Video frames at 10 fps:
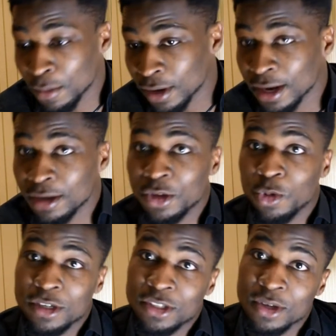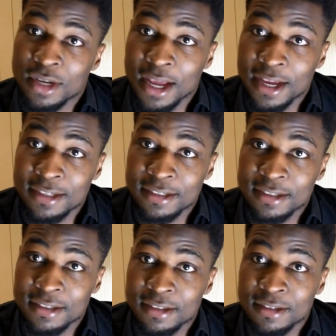But now the question
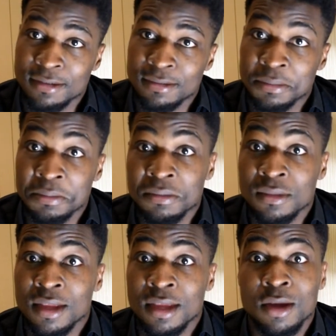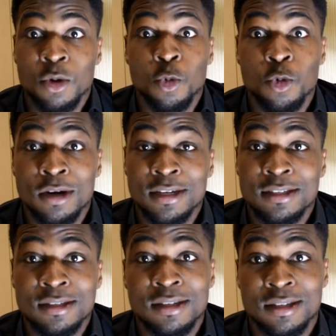lies,
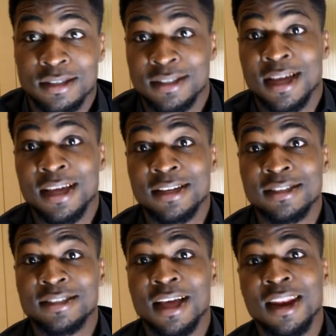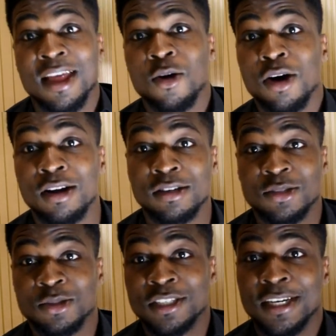would science allow
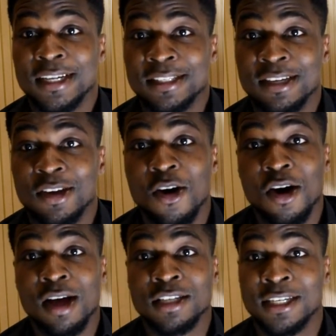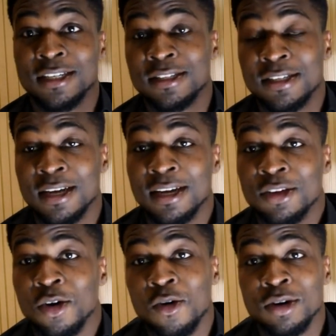us to
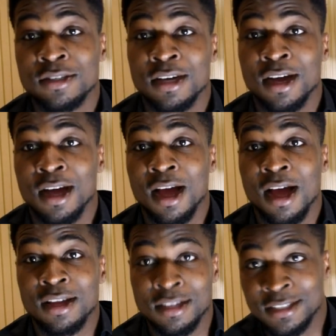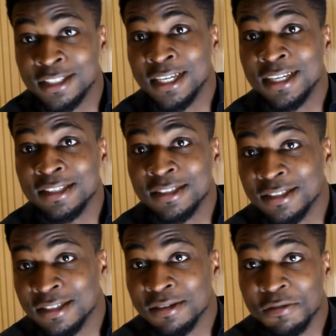genetically alter the
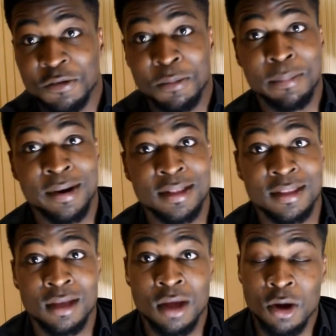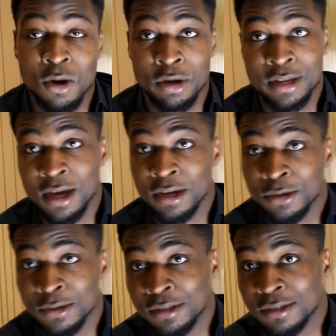genes from birth or in
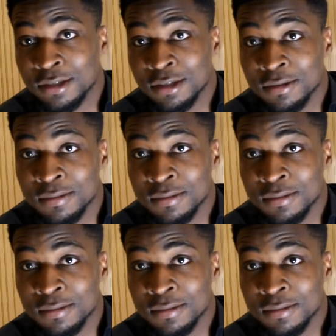adults?